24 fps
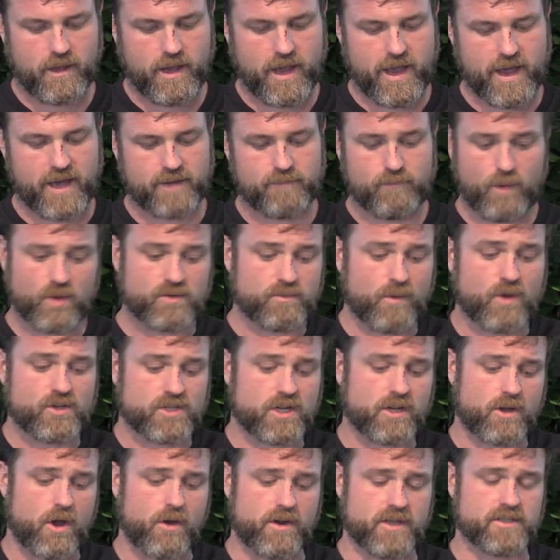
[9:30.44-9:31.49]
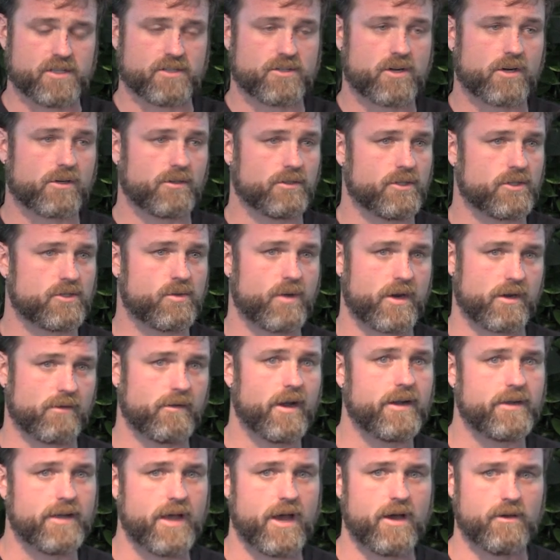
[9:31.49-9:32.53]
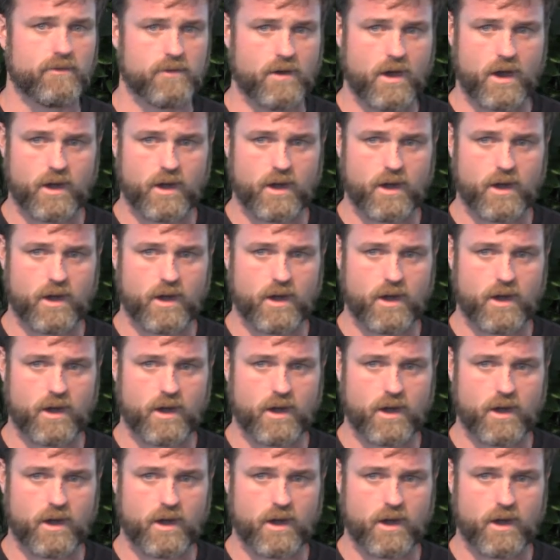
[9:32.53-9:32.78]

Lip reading: And most of the code is internal to Twitter right now.